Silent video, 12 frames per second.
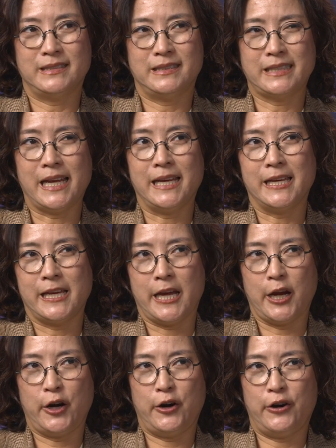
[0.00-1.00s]
take
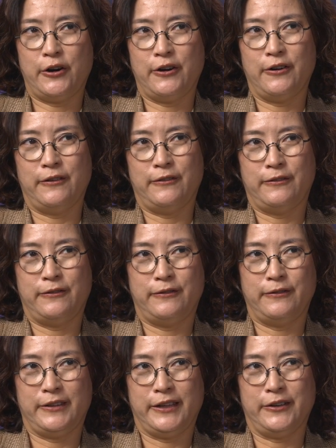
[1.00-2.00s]
care of
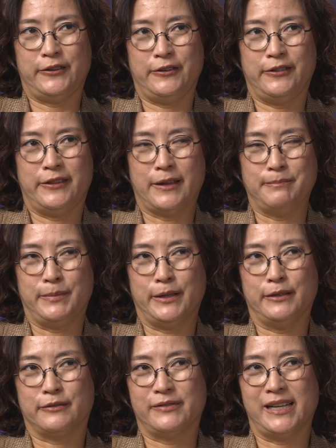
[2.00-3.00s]
the earth and
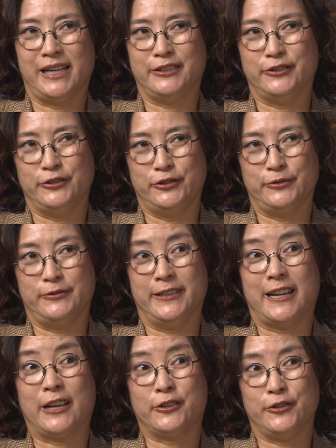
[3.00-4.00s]
build relationship with
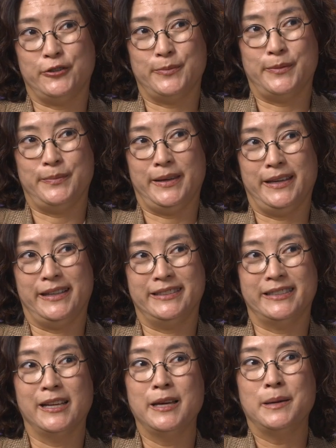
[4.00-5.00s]
other human beings,